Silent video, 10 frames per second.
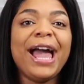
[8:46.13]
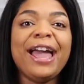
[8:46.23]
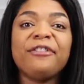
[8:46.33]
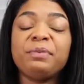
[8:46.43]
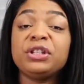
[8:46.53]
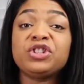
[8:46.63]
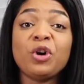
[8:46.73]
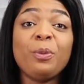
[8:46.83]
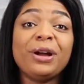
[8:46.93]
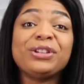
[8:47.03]
I have put
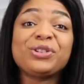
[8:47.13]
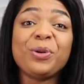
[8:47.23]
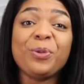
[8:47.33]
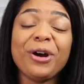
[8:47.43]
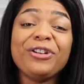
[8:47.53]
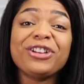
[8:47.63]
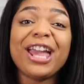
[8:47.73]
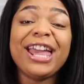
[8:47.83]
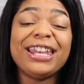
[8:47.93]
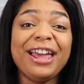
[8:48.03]
so much work
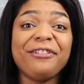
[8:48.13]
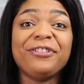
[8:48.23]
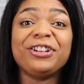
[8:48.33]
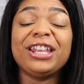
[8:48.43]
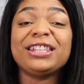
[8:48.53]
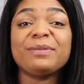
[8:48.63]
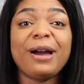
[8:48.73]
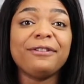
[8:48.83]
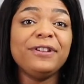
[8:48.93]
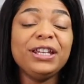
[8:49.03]
and effort into
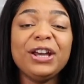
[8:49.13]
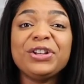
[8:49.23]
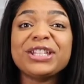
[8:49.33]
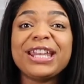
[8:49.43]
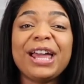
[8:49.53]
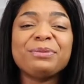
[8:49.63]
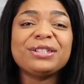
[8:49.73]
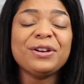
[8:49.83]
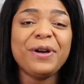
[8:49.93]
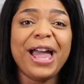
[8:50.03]
my videos, and I'm
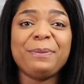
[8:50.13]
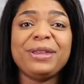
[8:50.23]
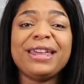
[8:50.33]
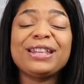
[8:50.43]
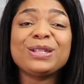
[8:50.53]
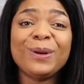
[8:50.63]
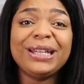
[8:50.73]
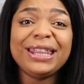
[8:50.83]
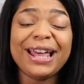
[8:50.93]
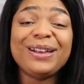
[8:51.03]
so happy that
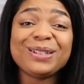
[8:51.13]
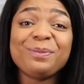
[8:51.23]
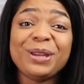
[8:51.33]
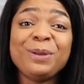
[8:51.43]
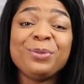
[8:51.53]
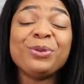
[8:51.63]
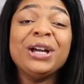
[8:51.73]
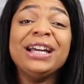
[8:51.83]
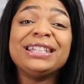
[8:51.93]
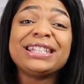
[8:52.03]
20,000 people
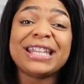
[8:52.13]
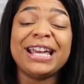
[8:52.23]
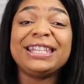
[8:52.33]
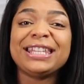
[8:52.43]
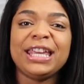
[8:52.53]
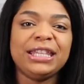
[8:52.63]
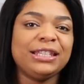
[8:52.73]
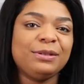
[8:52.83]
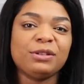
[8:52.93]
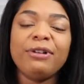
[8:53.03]
decided to hit the
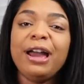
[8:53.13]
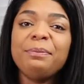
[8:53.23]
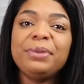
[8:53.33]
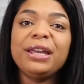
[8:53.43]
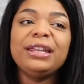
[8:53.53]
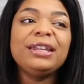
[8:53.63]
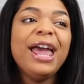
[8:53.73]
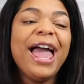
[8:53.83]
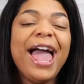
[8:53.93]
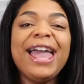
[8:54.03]
subscribe button,
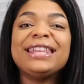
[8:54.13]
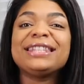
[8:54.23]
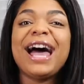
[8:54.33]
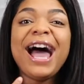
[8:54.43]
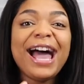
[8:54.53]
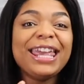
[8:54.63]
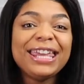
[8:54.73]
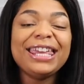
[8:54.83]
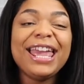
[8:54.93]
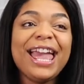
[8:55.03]
and
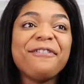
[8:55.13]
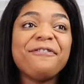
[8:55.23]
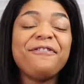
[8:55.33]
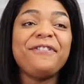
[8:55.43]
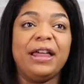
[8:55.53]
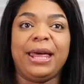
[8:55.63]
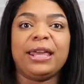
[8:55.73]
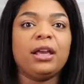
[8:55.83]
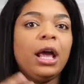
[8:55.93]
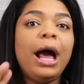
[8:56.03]
I
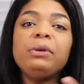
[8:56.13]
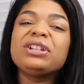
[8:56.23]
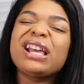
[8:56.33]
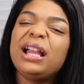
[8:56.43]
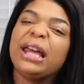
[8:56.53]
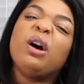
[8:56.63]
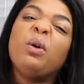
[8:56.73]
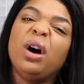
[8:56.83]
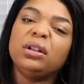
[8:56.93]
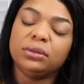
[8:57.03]
would just kind of
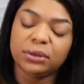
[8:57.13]
go on.